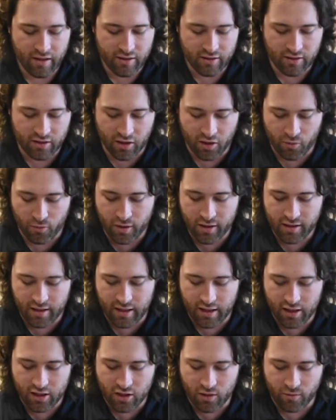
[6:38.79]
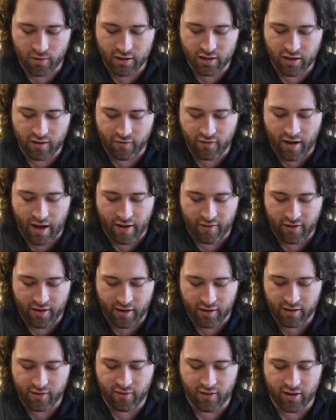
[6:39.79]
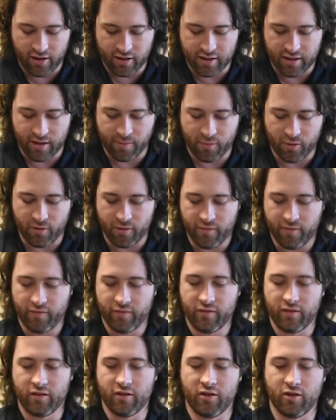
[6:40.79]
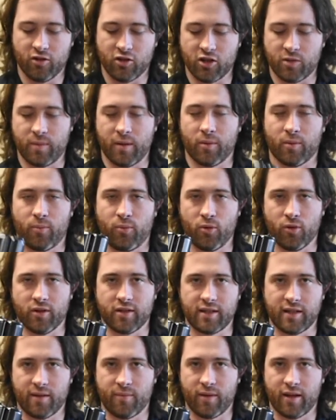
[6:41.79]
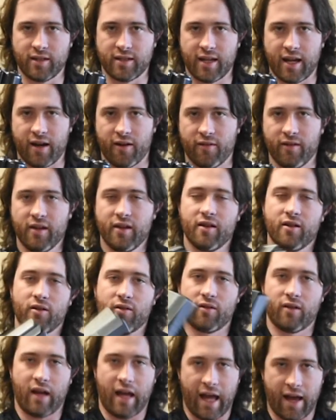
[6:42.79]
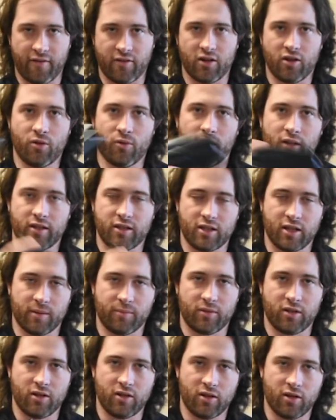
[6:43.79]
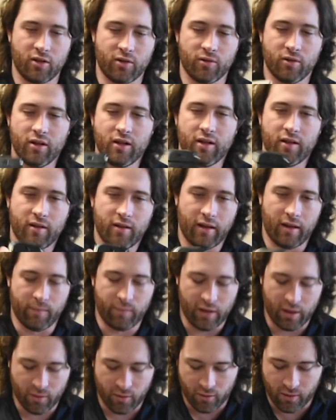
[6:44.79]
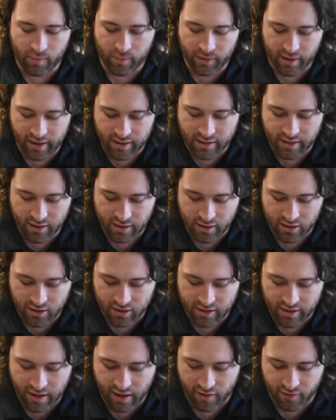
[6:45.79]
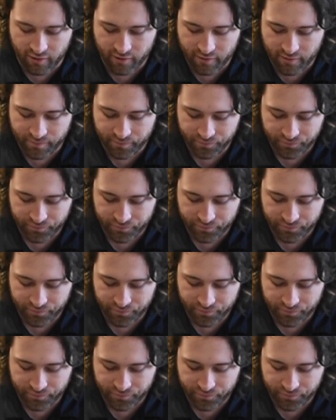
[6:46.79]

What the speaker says: So with the Inogen One G3 here, it's very simple. You'll just be able to pull the sieve beds out, have a new one shipped to you, and be able to replace it yourself.